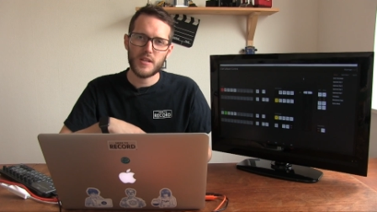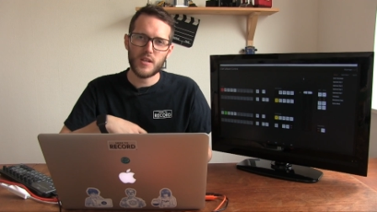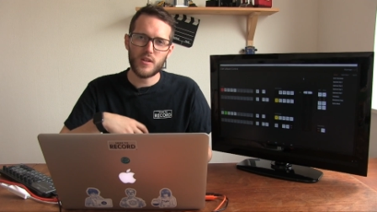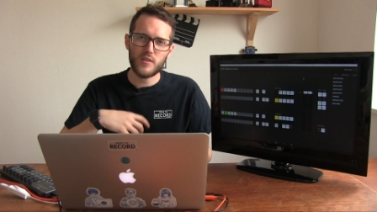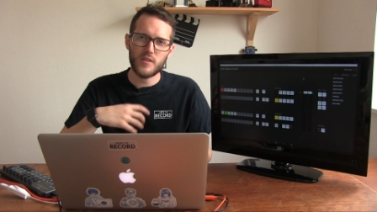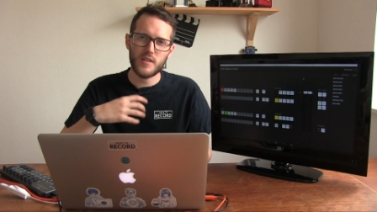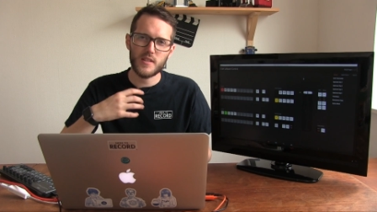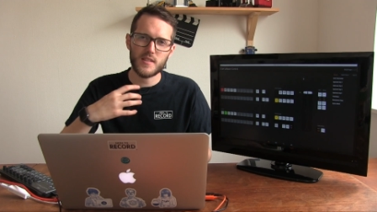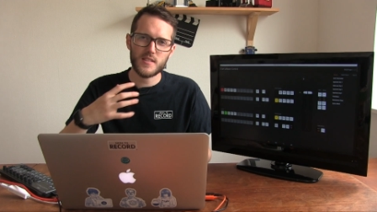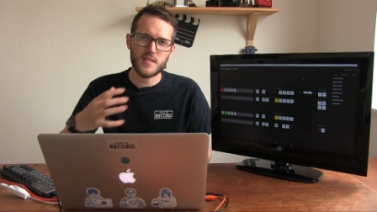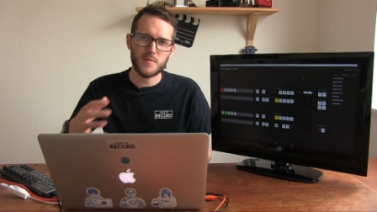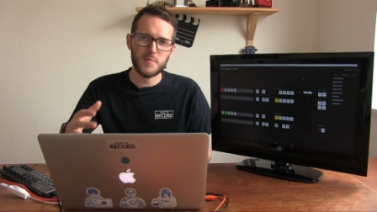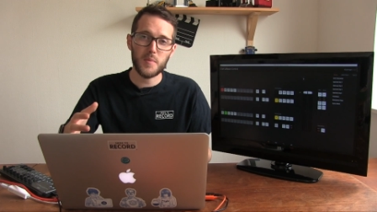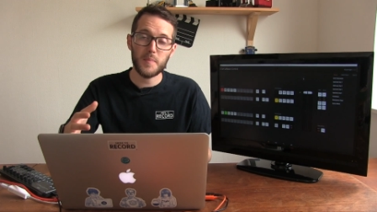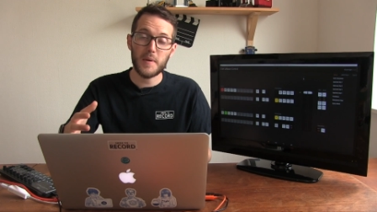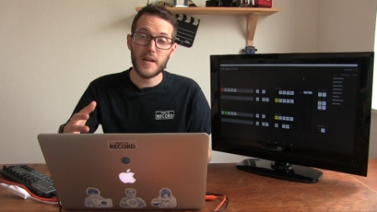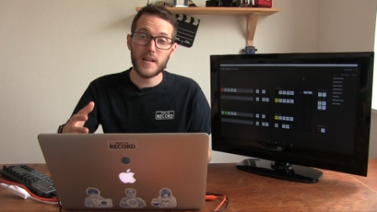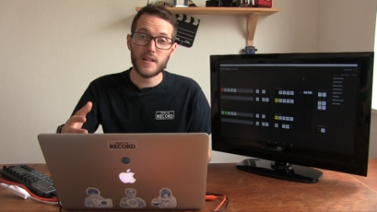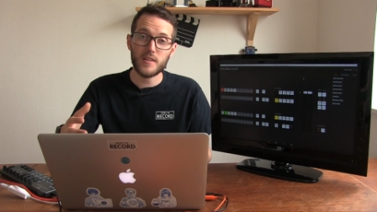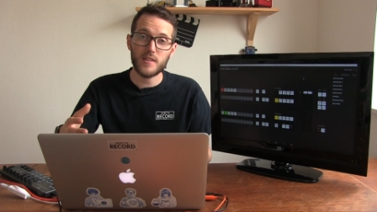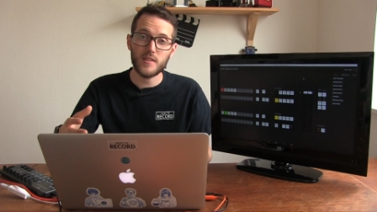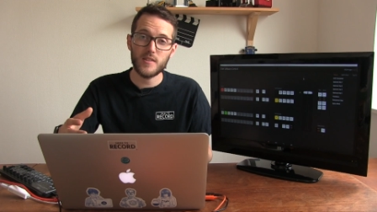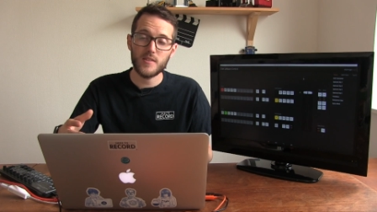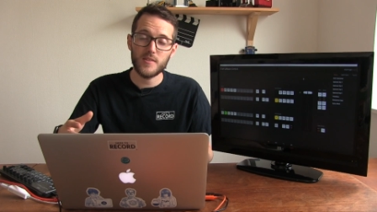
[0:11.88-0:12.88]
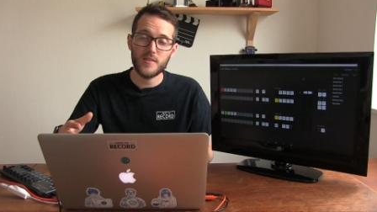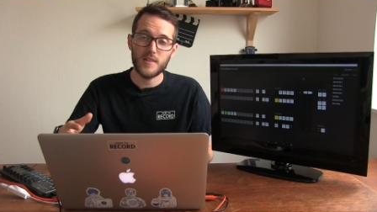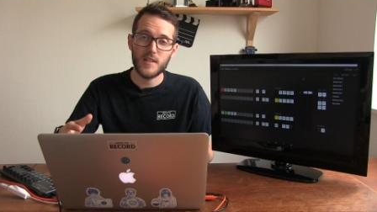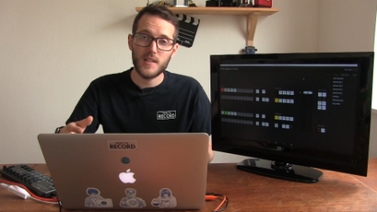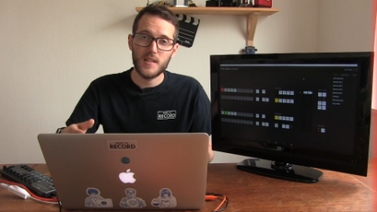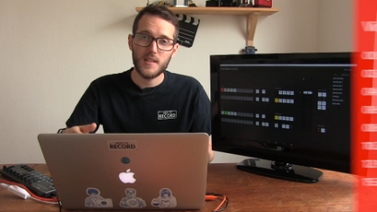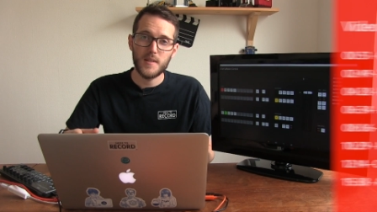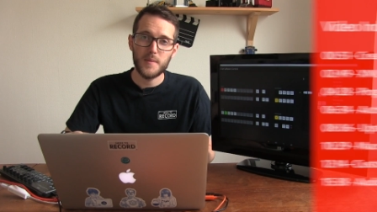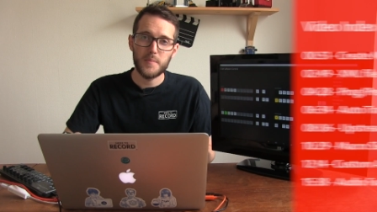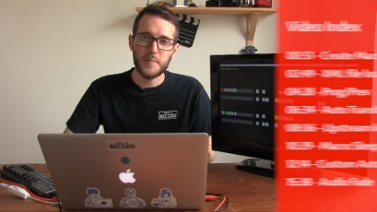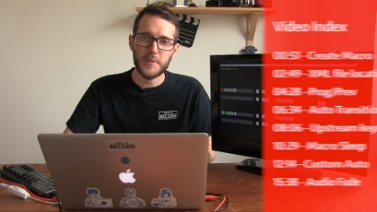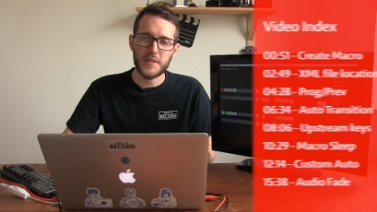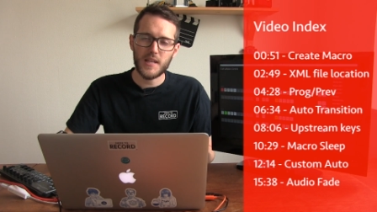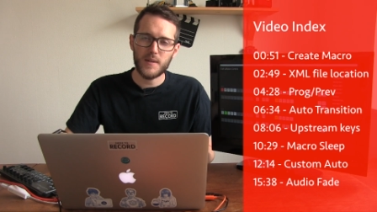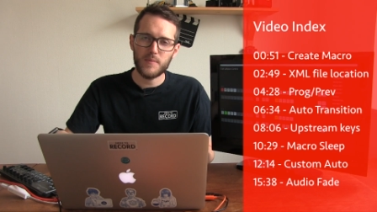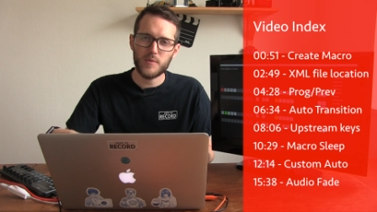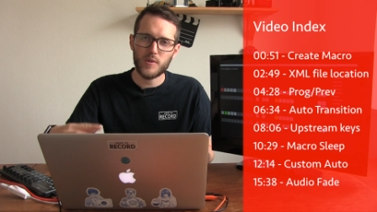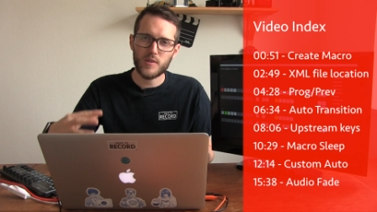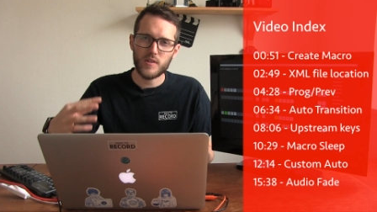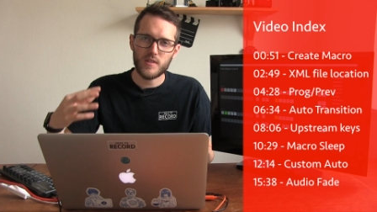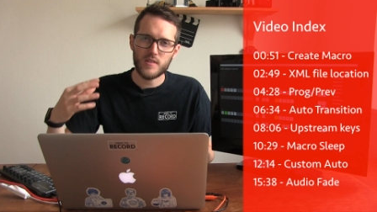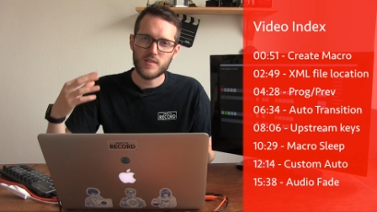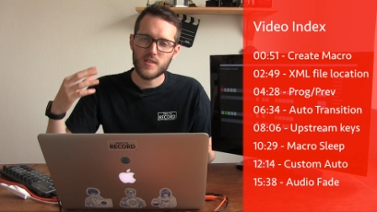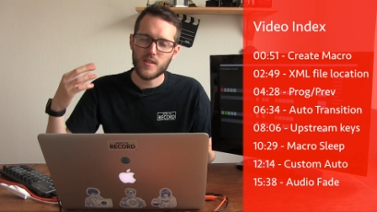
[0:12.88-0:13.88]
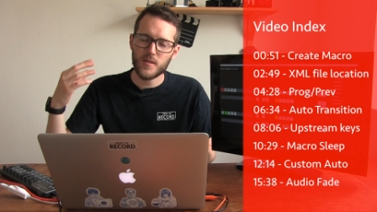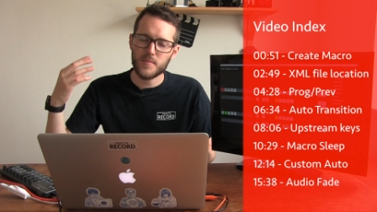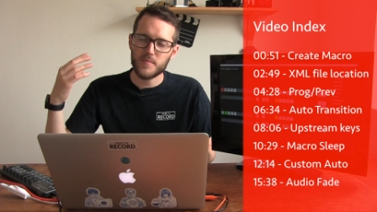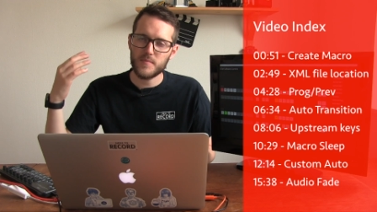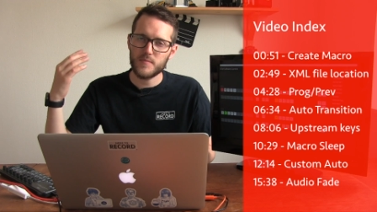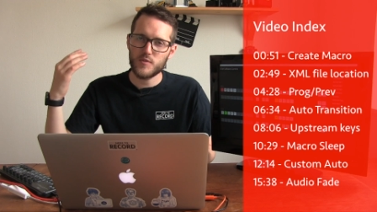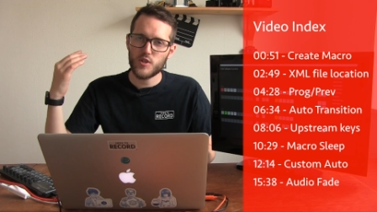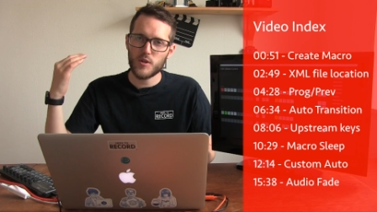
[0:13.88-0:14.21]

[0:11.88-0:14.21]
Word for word: create a simple macro, but then we're going to dump,